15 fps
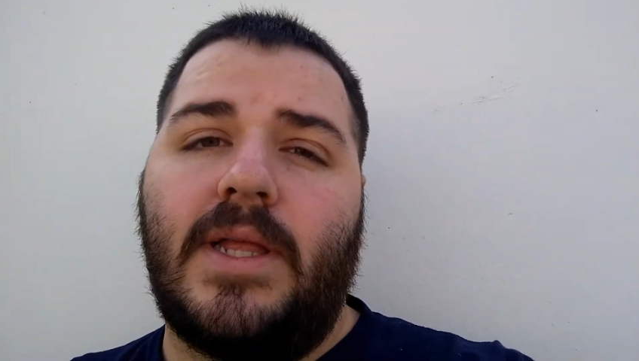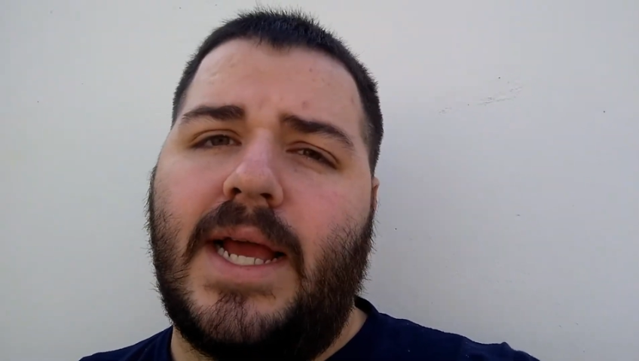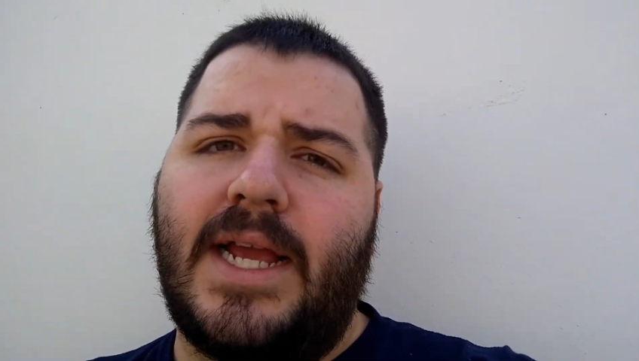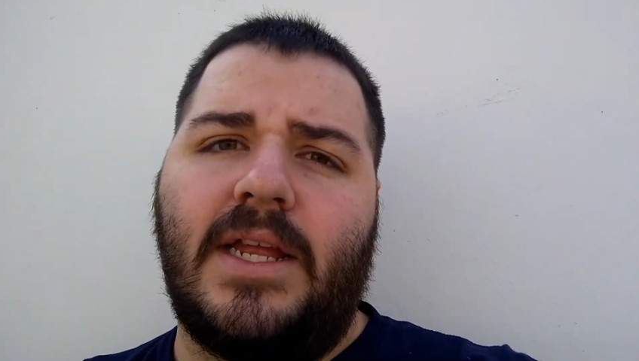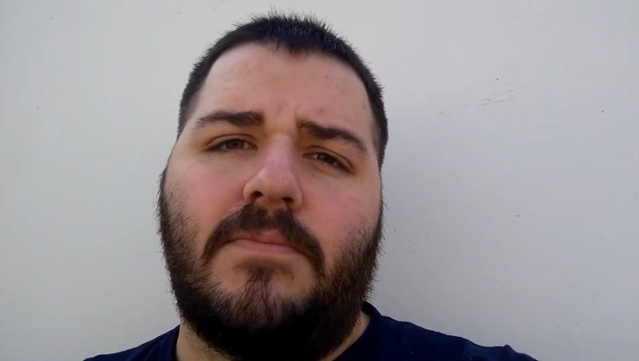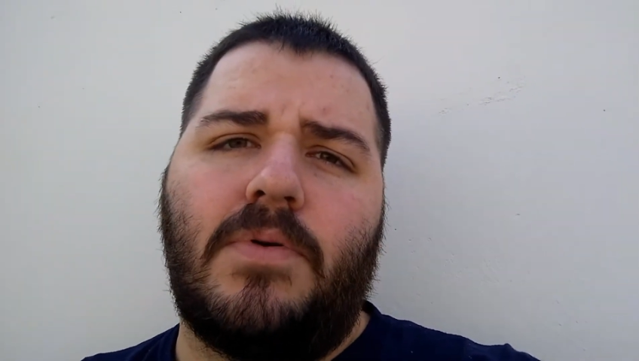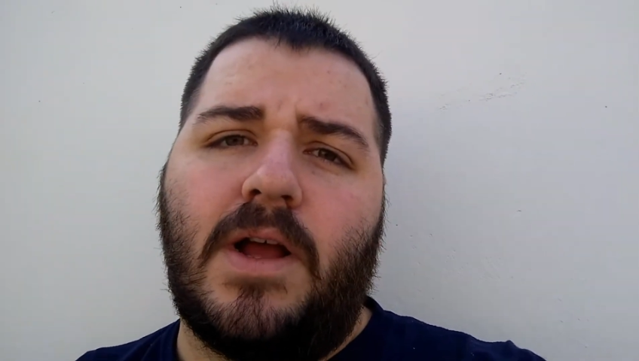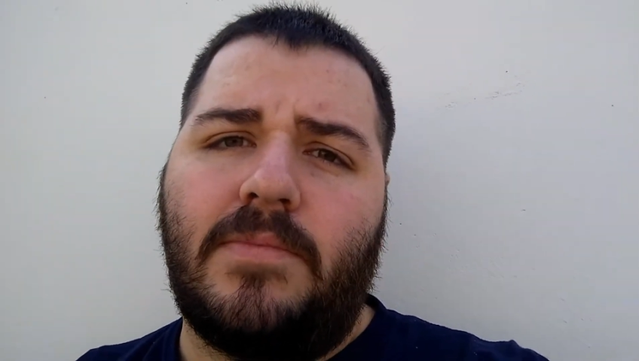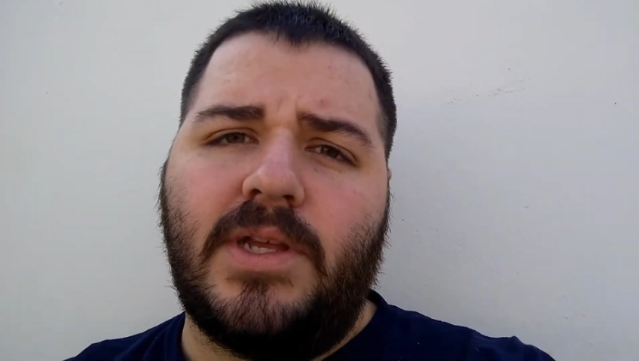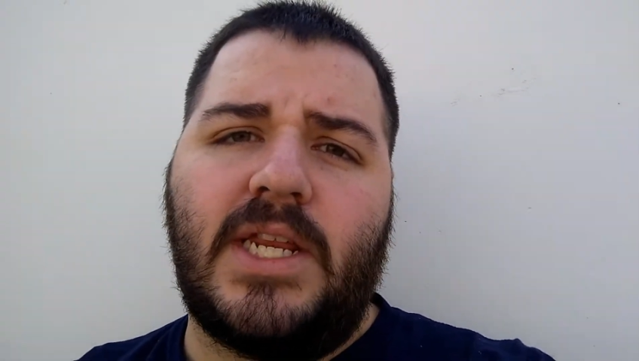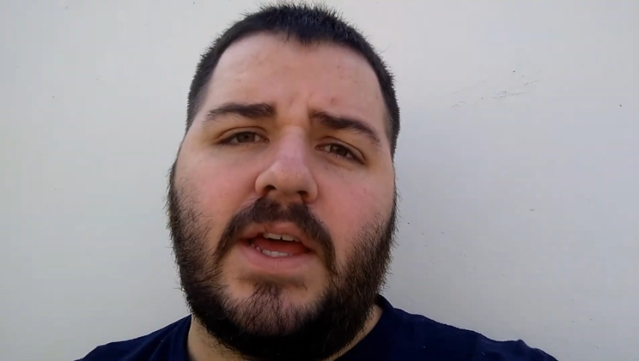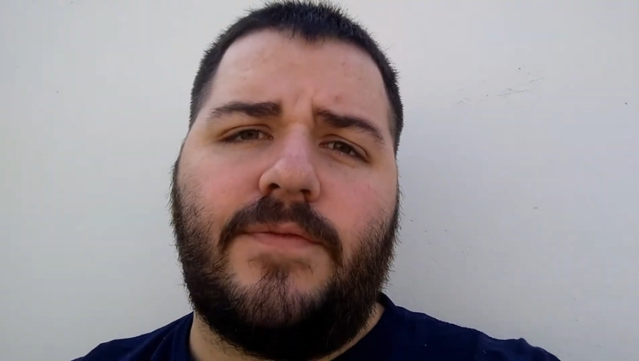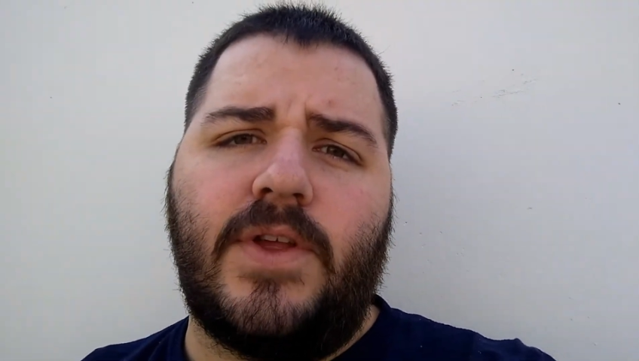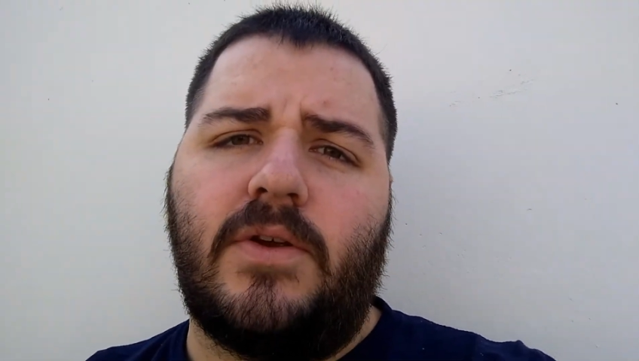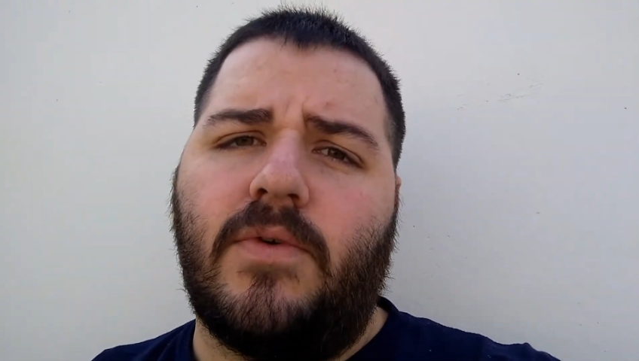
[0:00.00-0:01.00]
I can probably
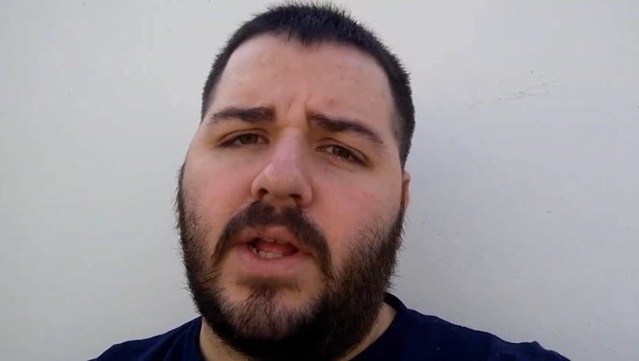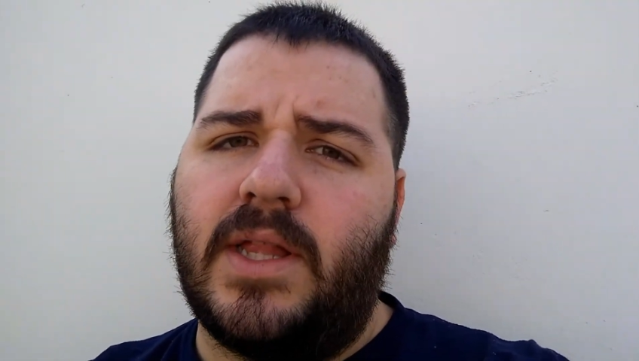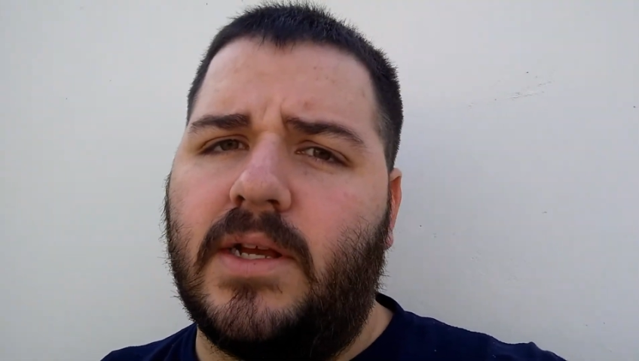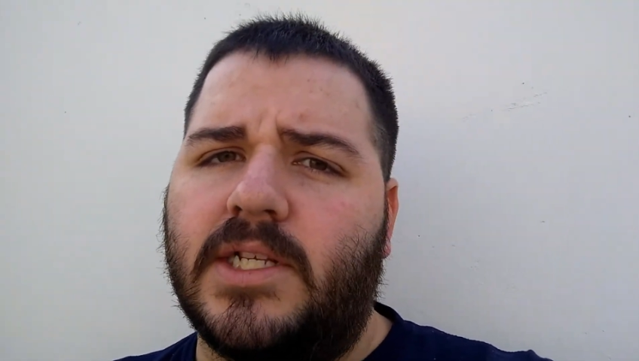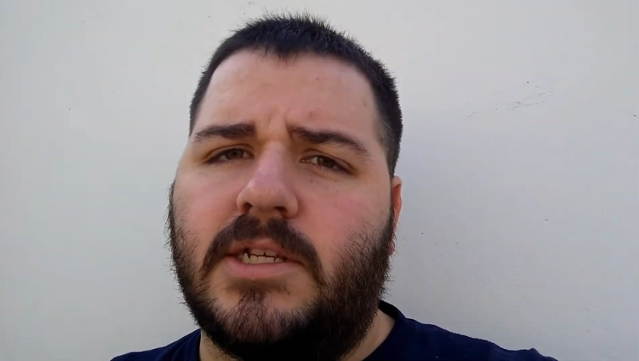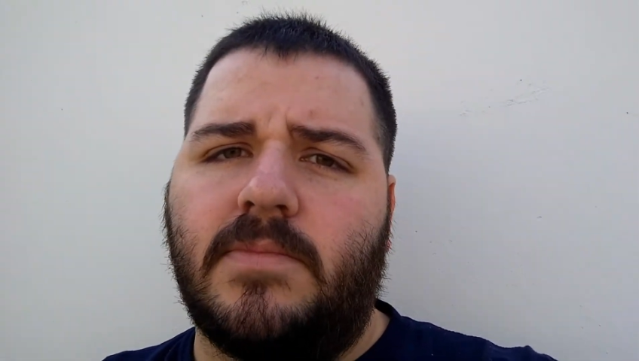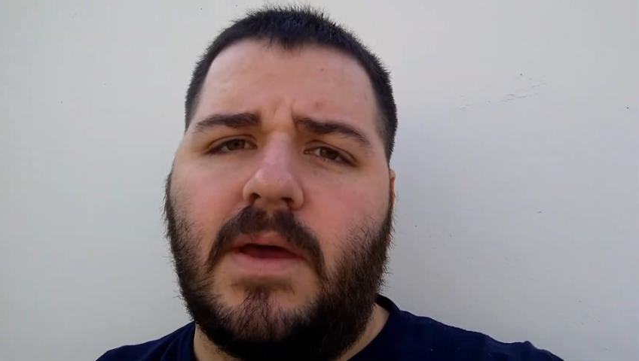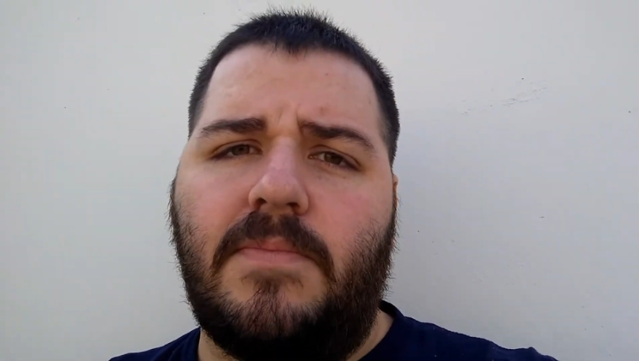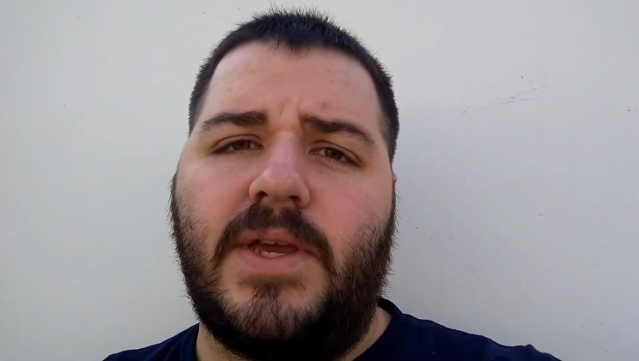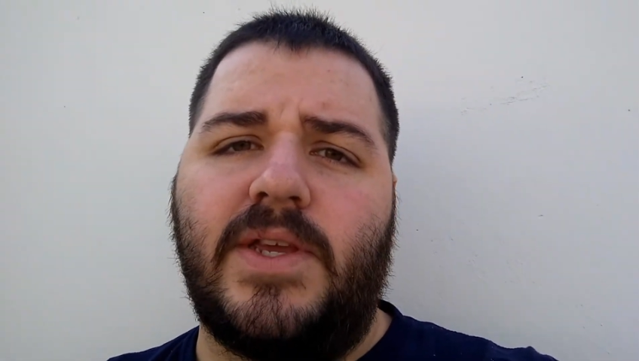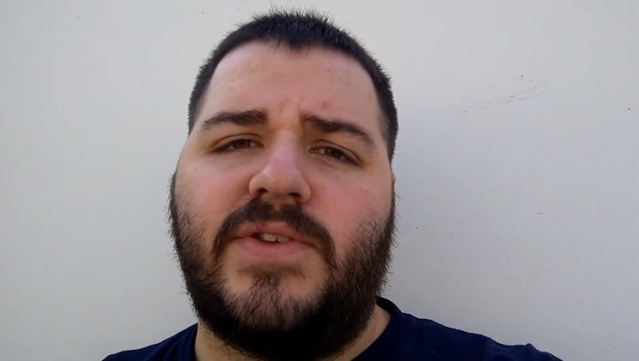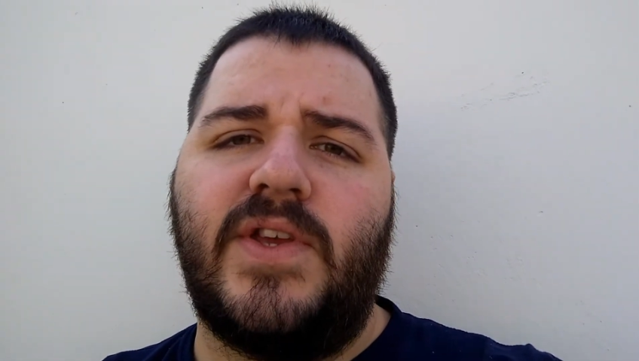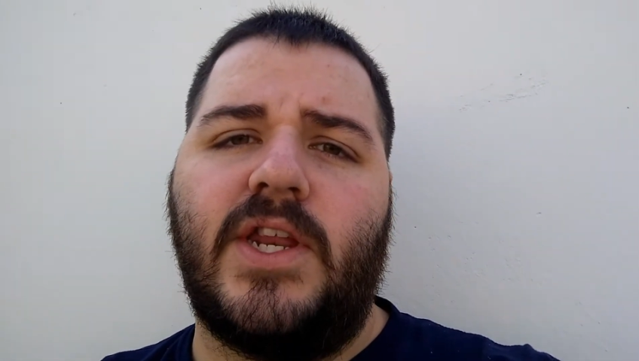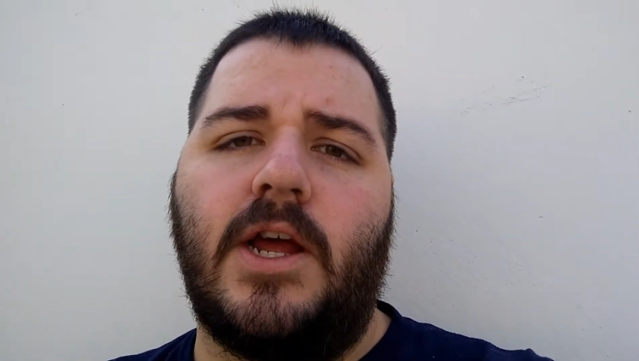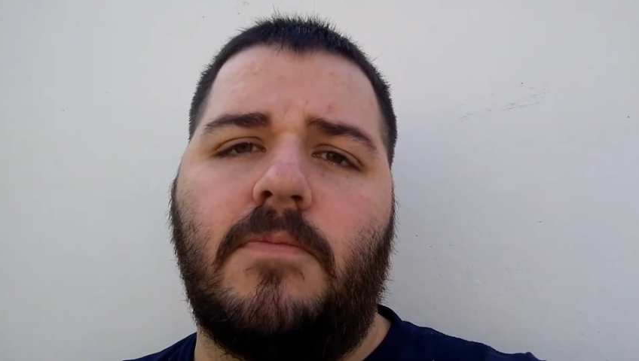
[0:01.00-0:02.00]
definitely run those on my
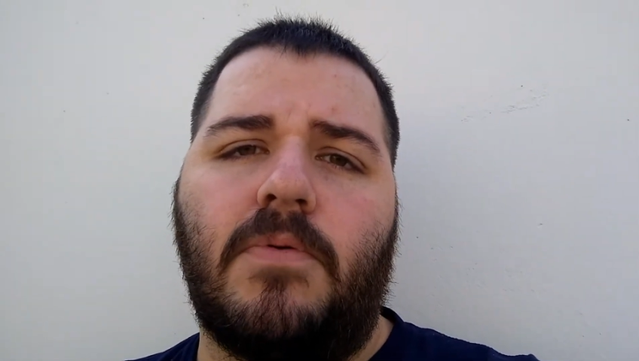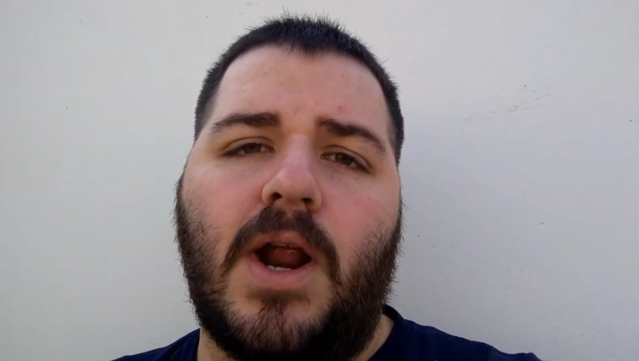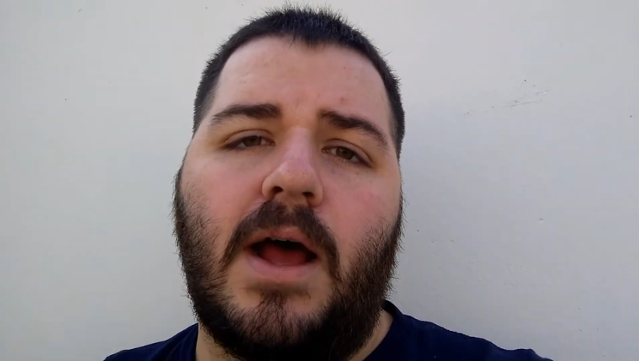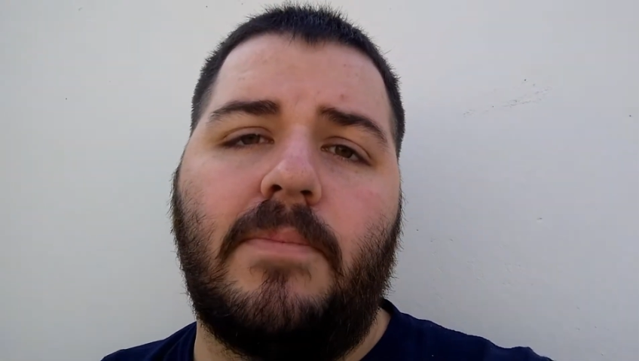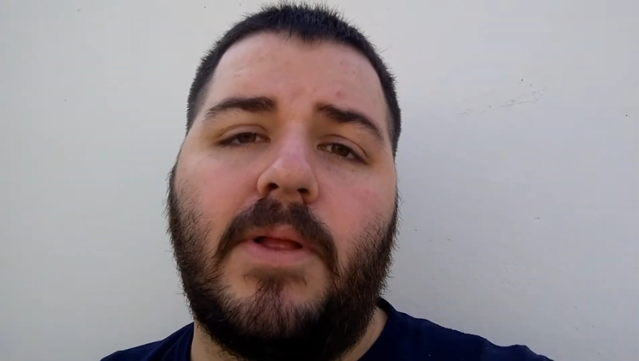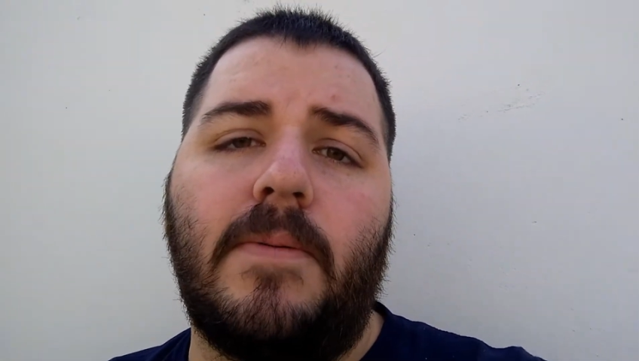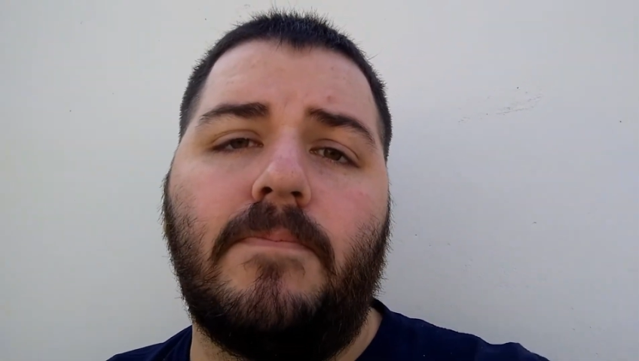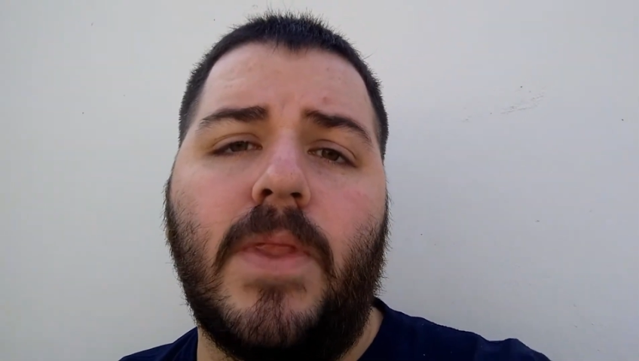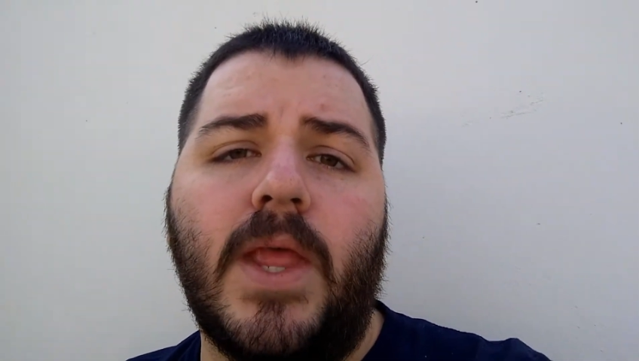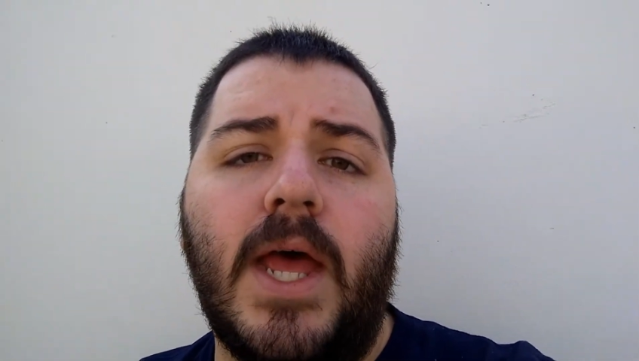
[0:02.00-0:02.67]
PC, no problem.